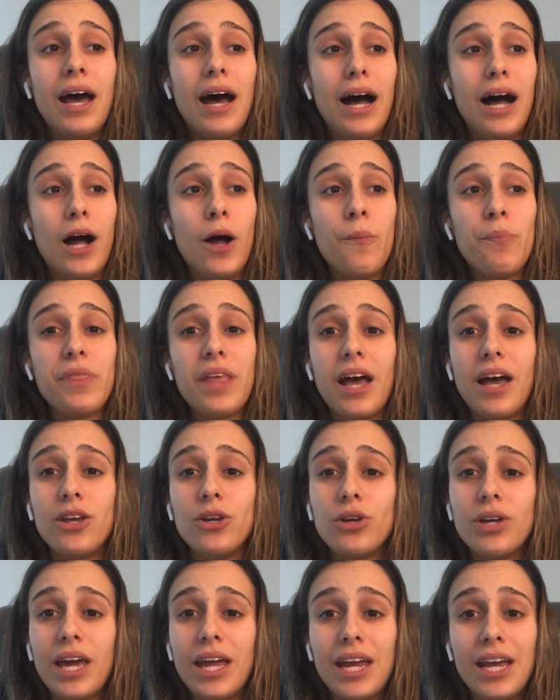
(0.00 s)
Are
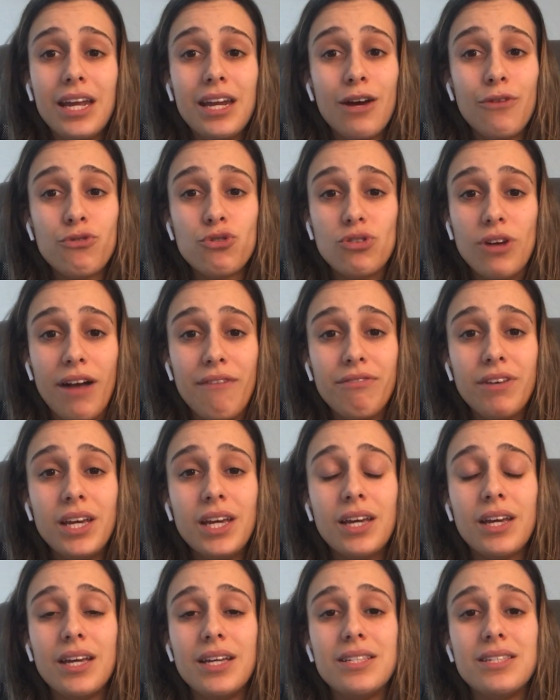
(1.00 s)
you getting enough
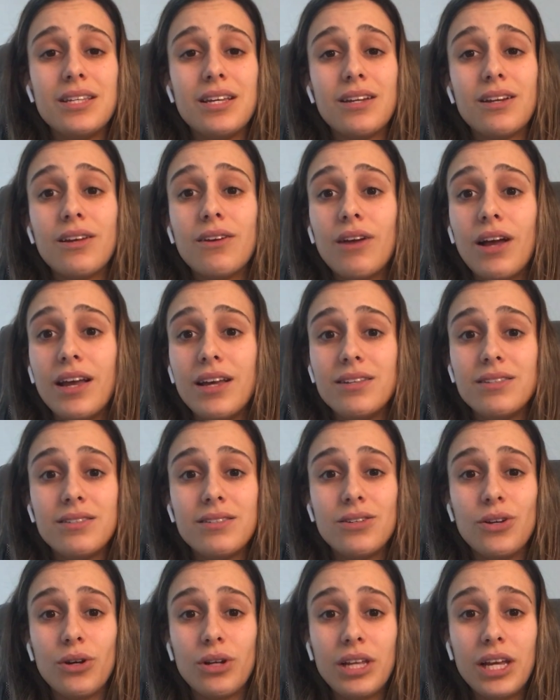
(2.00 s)
traffic?
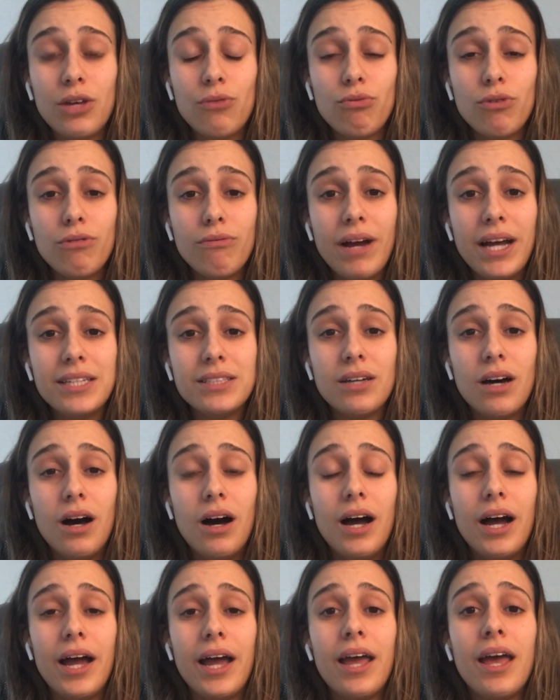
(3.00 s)
Is your click-through rates
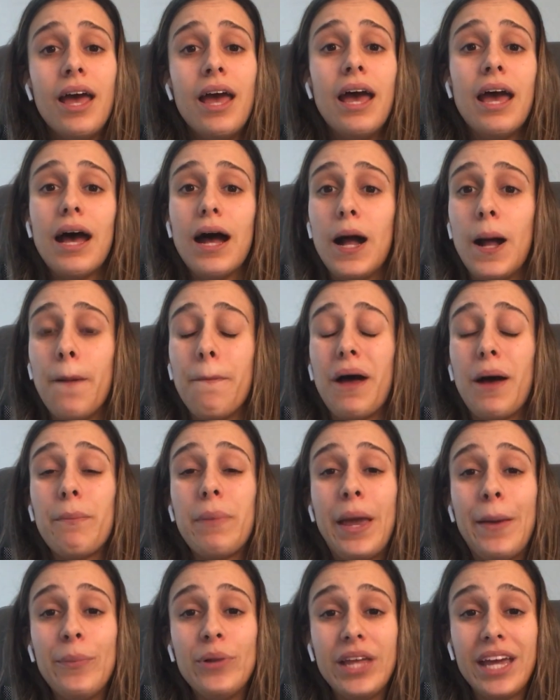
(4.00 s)
high? Are
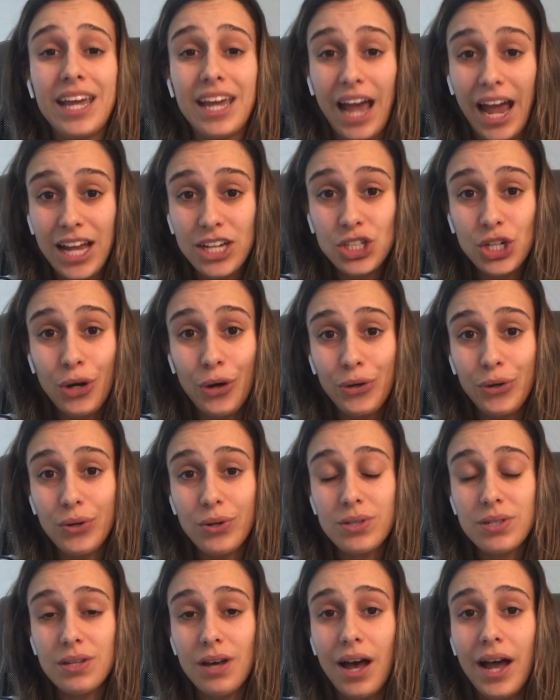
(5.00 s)
people engaging on
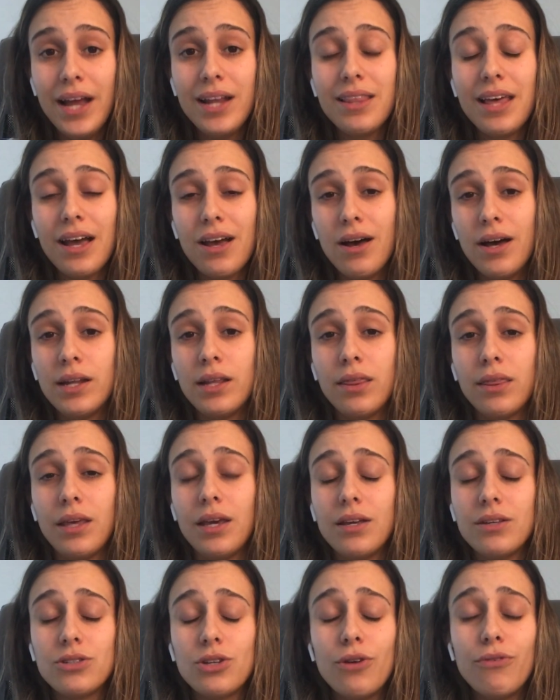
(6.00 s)
your site? That kind of
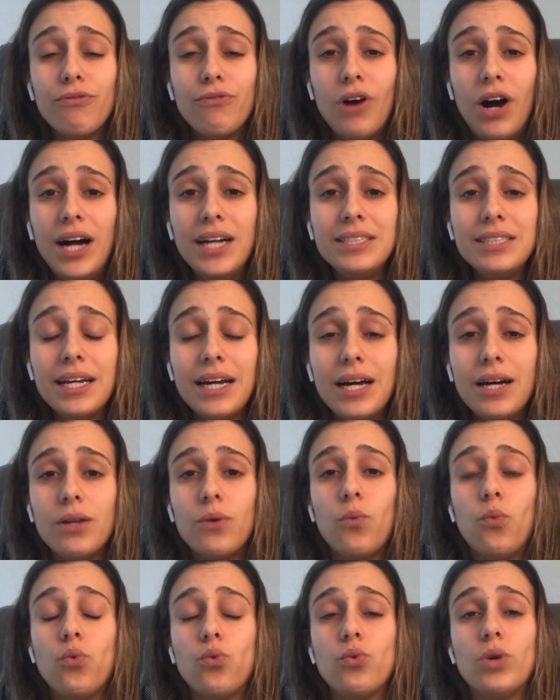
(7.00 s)
thing. So find out
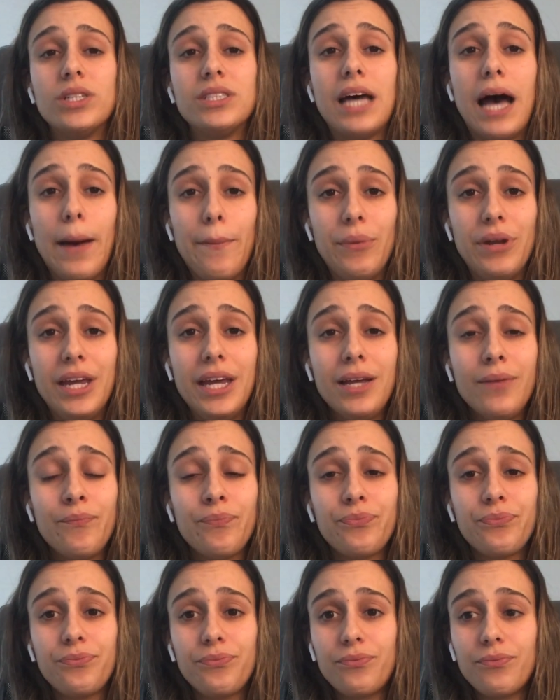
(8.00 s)
what's happening,